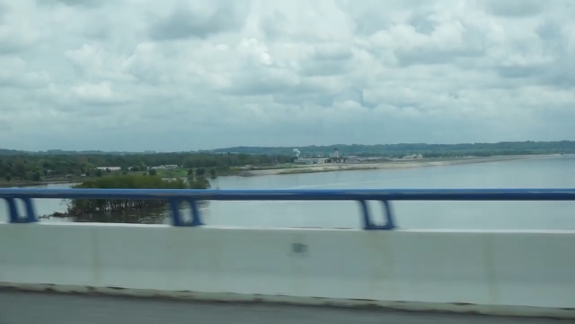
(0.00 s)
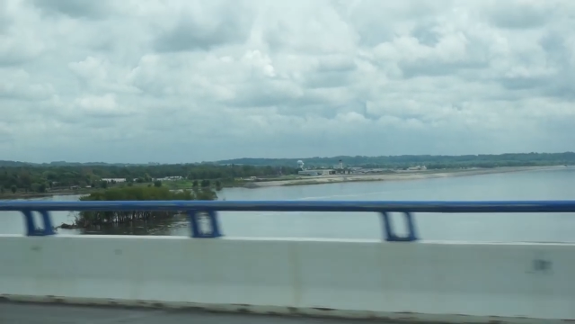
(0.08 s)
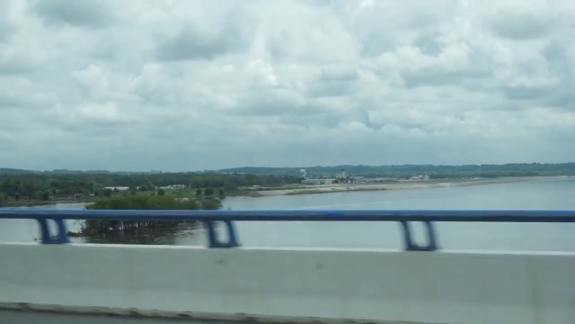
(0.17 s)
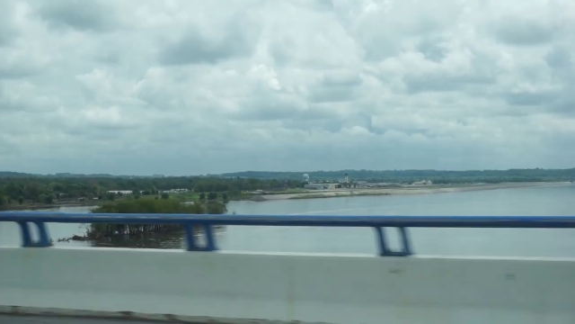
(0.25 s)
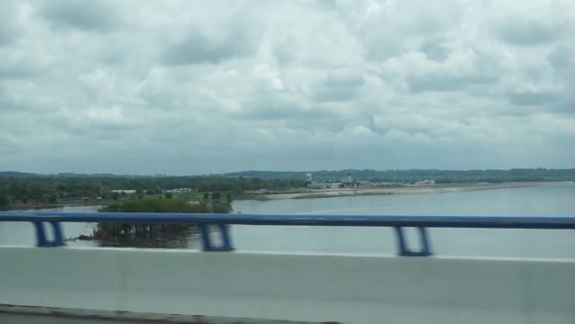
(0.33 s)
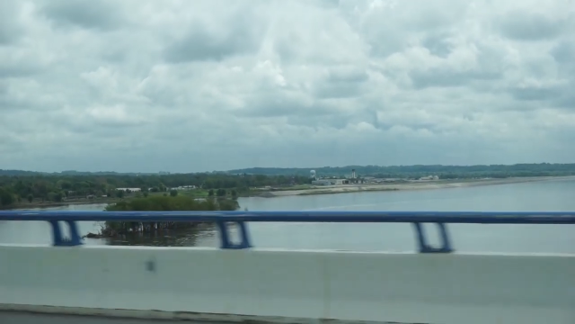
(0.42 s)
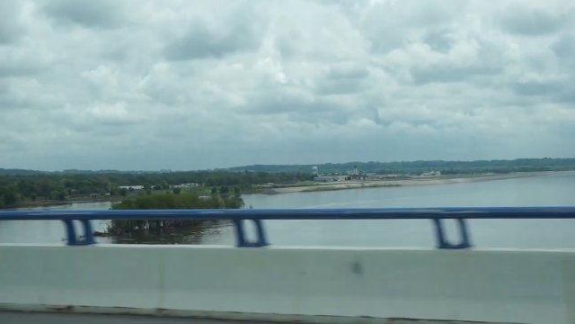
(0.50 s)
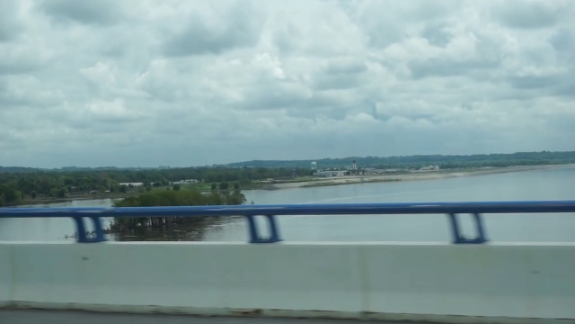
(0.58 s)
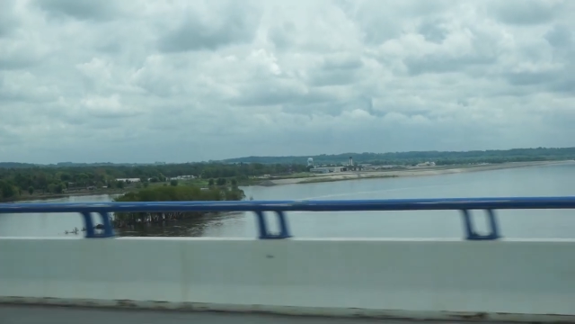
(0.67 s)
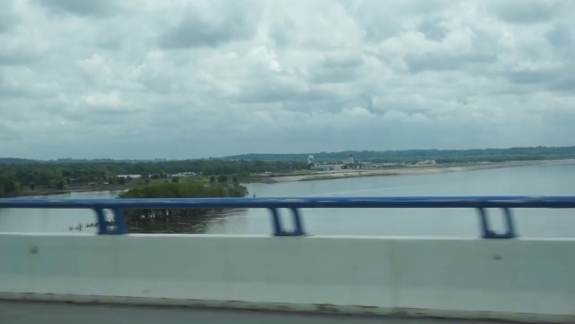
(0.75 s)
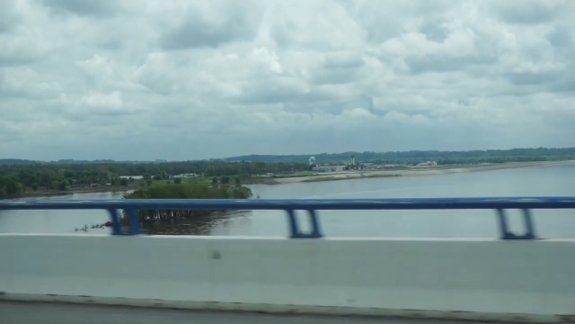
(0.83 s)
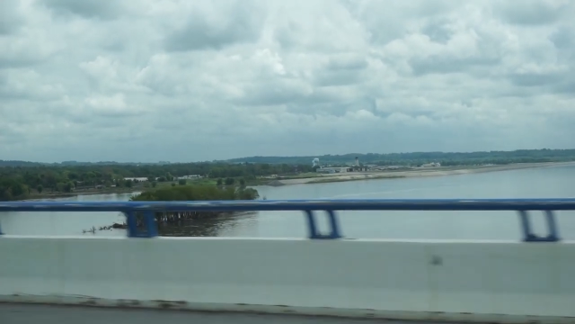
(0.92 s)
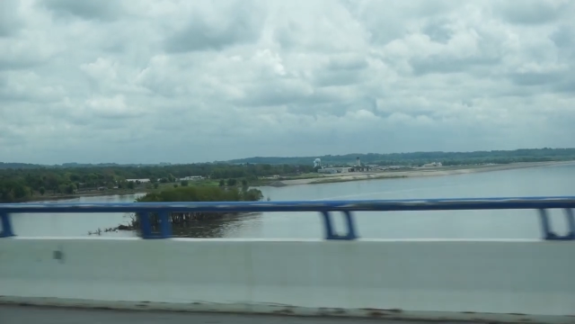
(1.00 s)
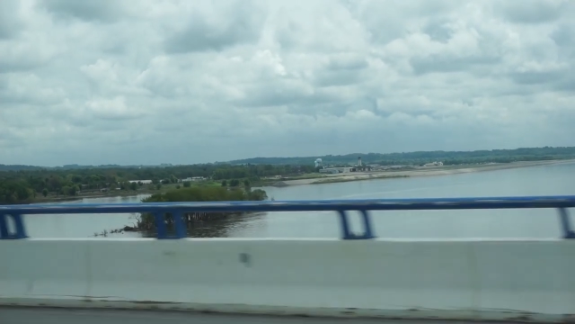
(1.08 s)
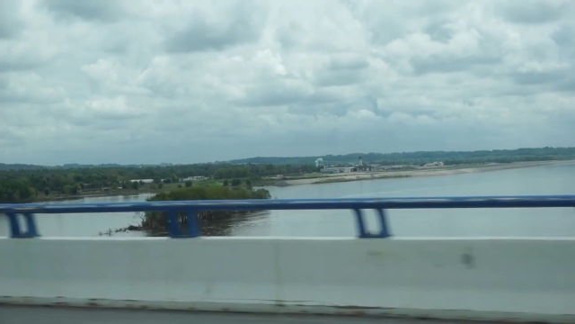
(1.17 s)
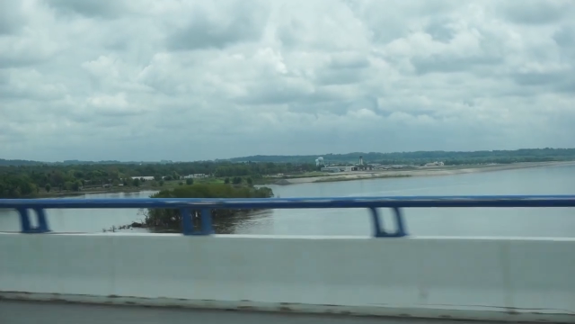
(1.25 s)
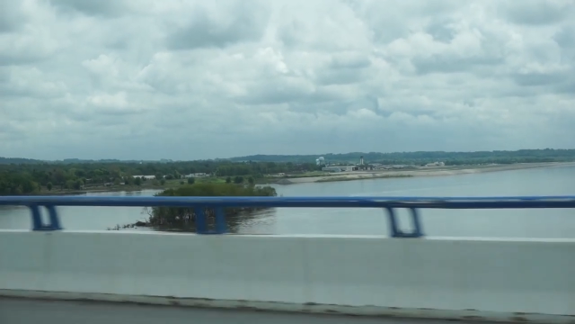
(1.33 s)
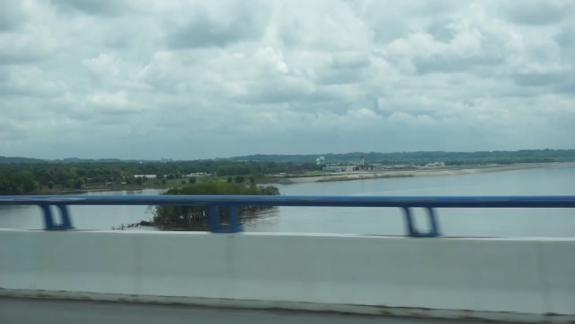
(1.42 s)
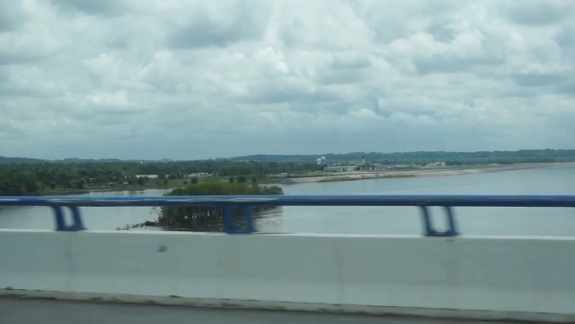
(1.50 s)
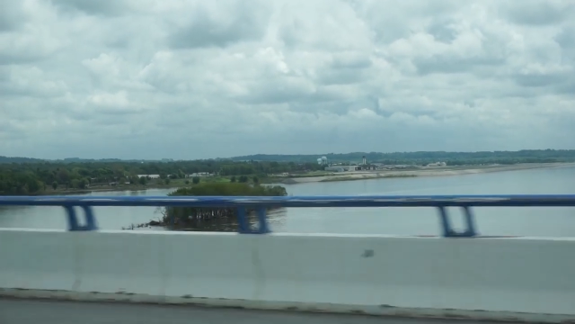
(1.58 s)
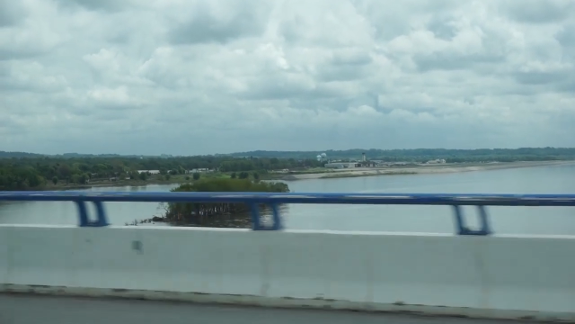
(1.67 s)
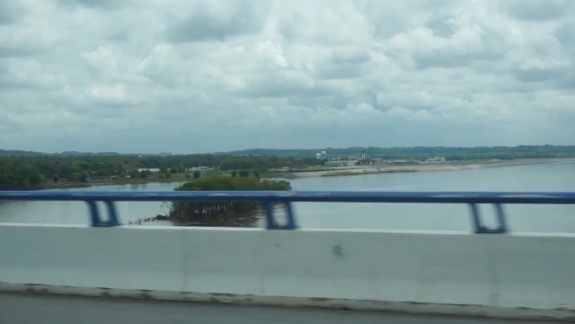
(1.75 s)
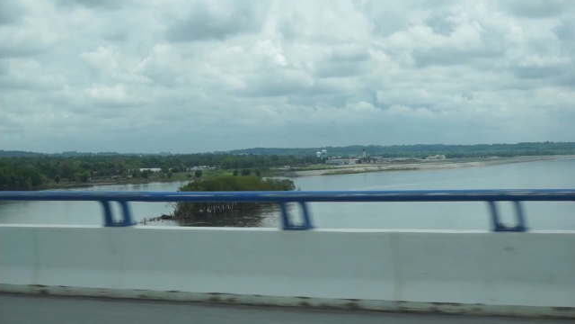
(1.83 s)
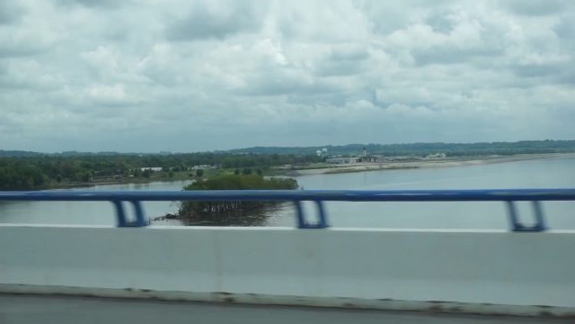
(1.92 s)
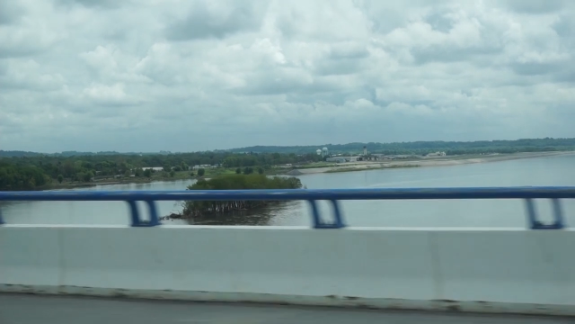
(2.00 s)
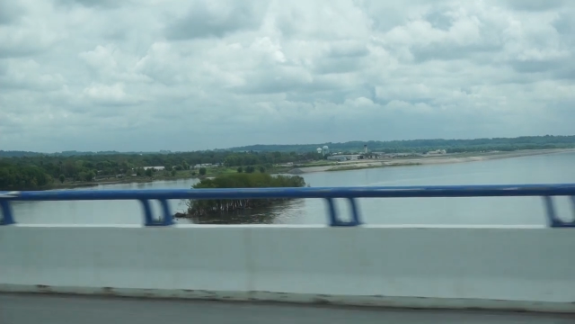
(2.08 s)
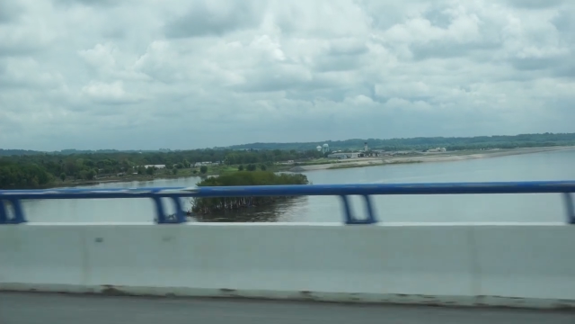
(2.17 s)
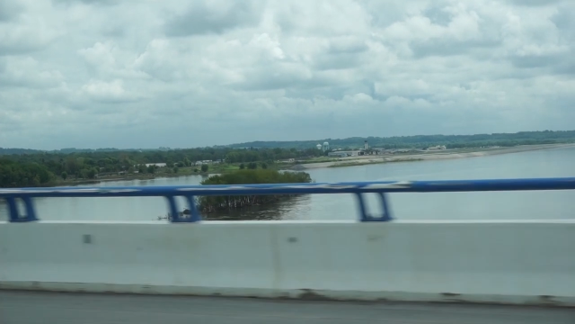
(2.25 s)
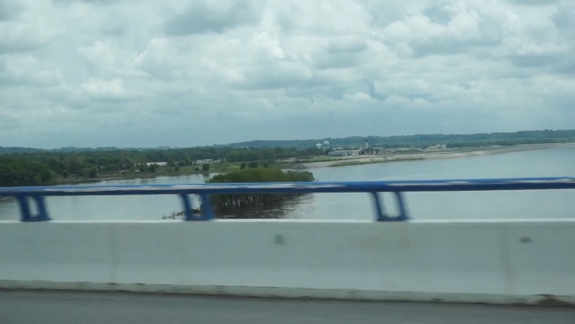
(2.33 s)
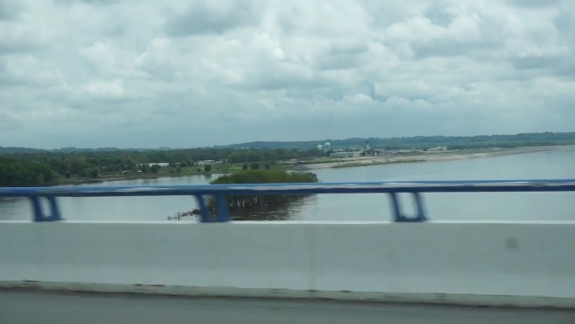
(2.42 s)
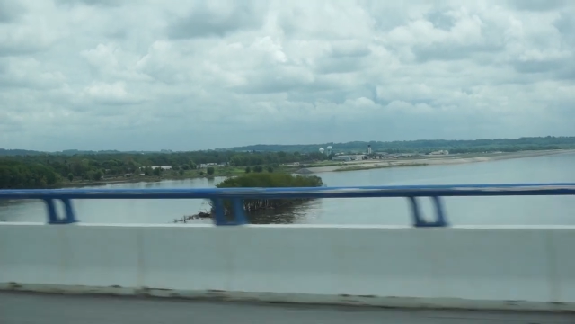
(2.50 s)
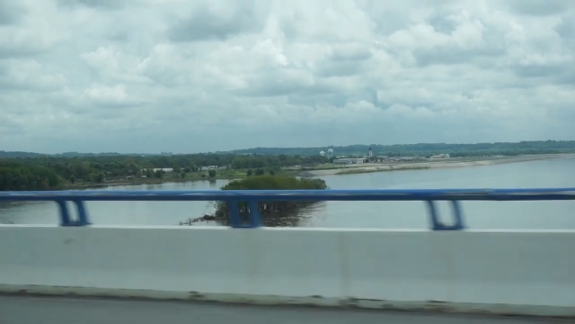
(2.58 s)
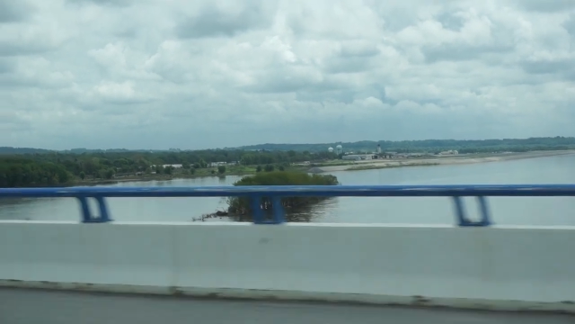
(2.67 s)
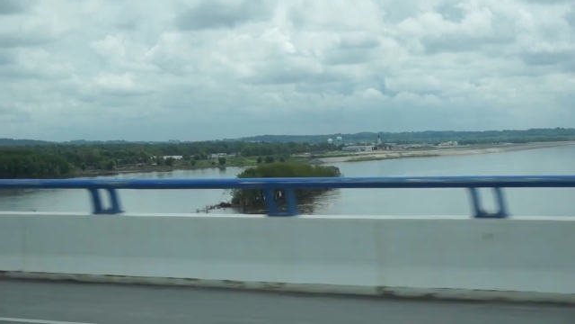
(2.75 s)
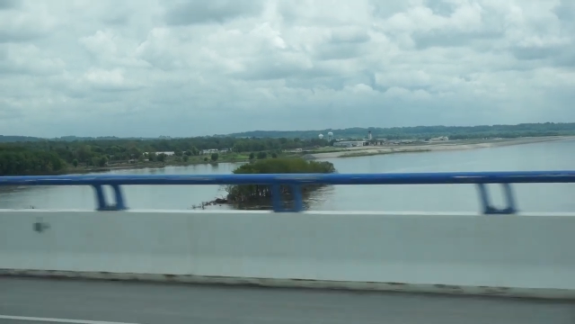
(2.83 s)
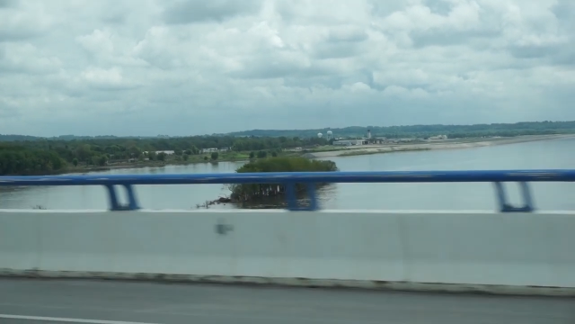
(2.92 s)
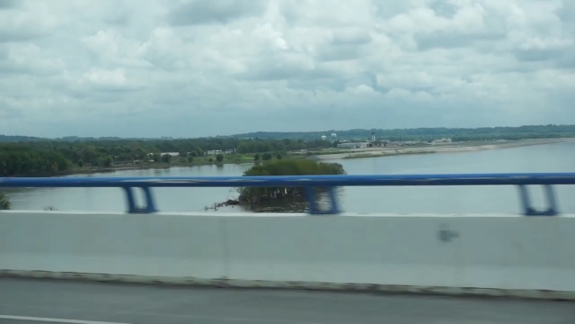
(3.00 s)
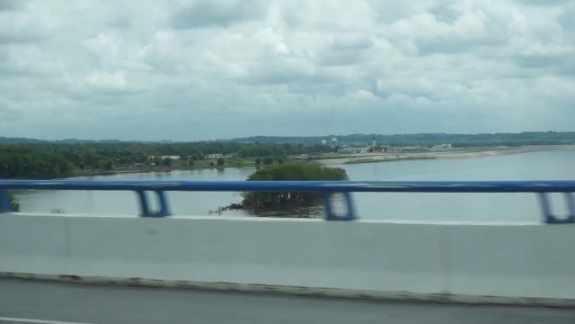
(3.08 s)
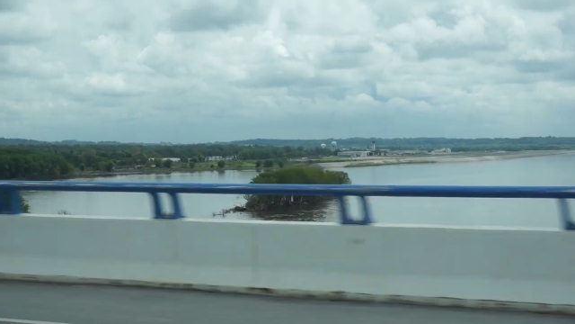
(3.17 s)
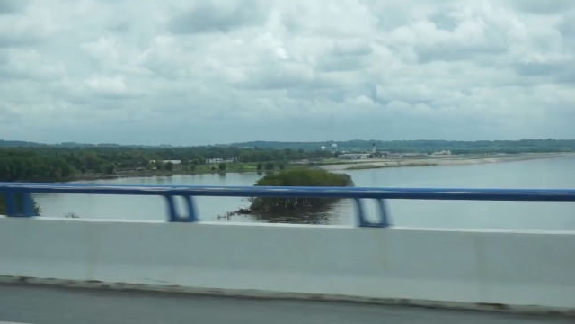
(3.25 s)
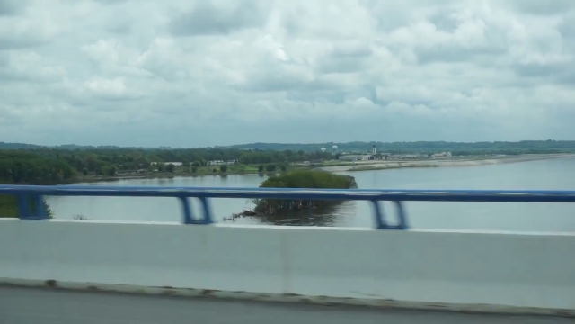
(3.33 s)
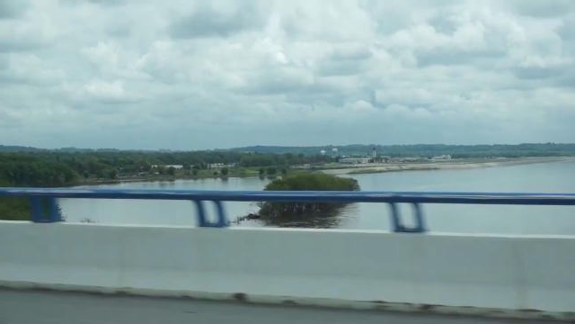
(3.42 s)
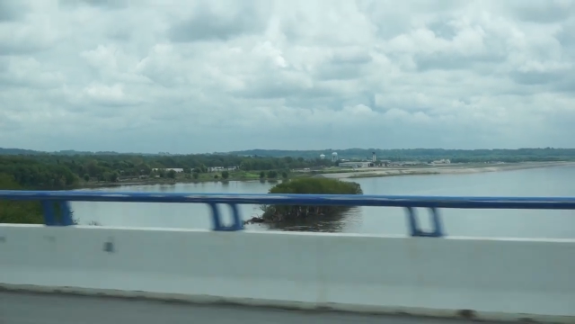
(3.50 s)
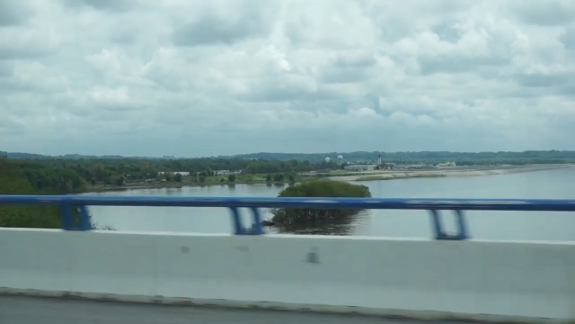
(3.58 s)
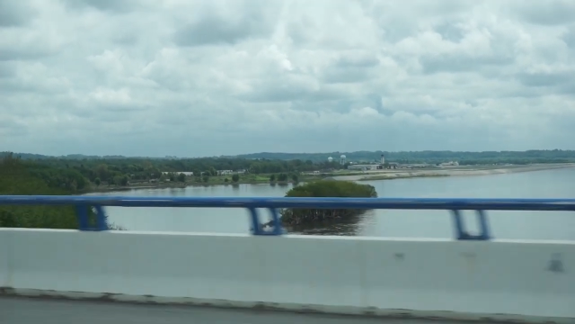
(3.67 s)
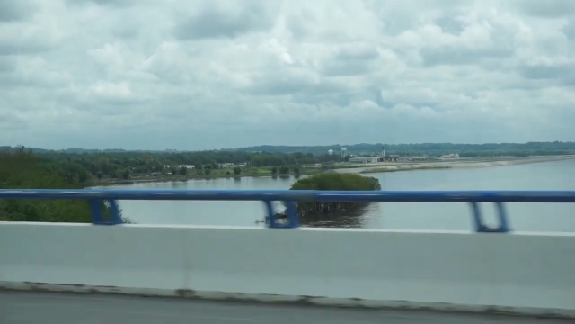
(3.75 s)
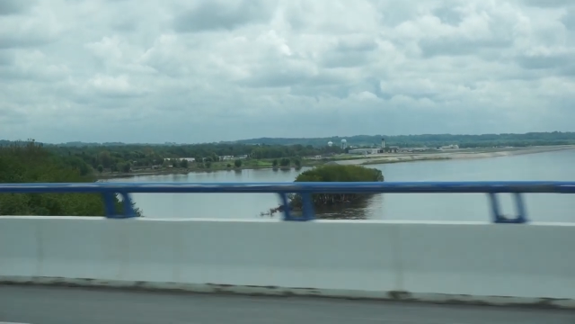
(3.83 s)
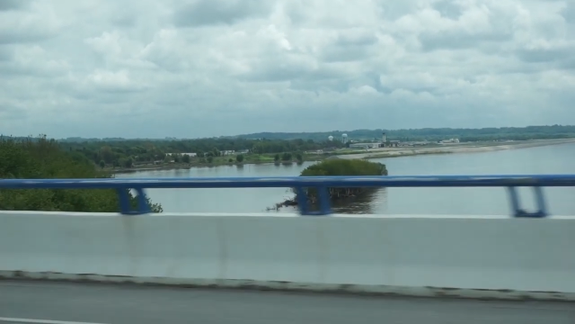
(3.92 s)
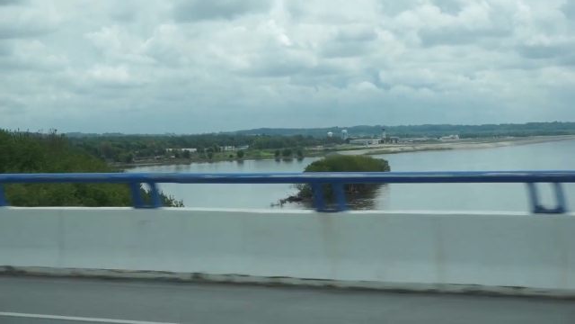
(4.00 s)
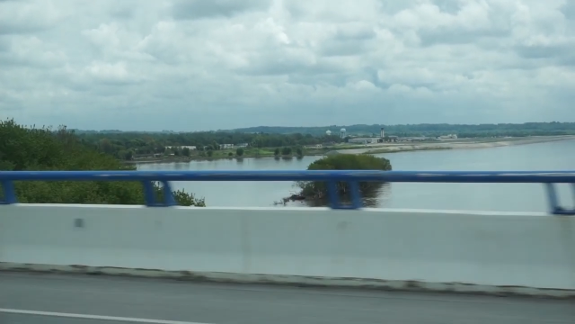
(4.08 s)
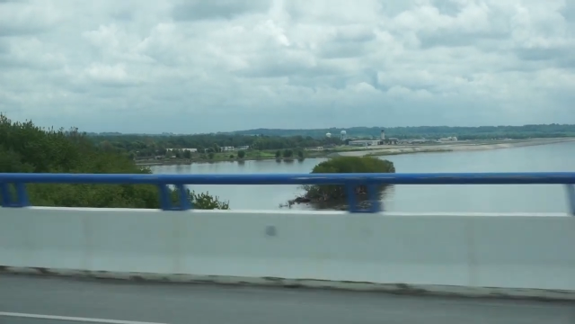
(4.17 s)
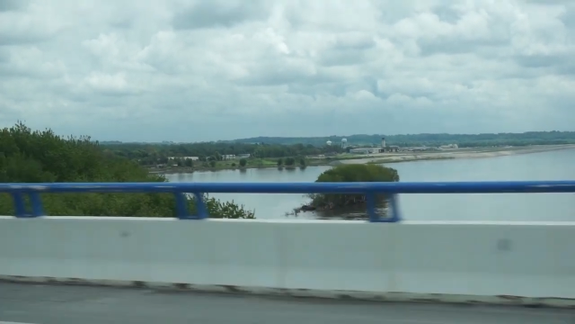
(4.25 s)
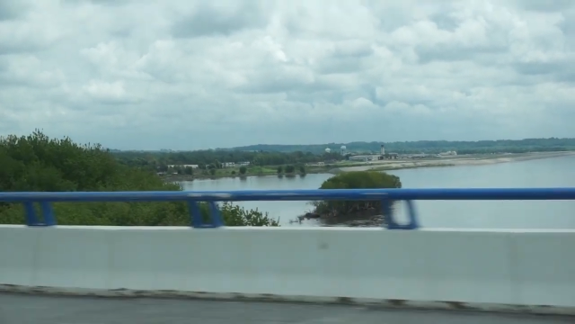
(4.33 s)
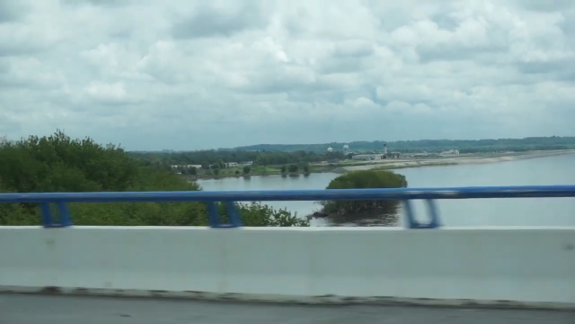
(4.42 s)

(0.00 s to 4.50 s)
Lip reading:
[unreadable: no face in view]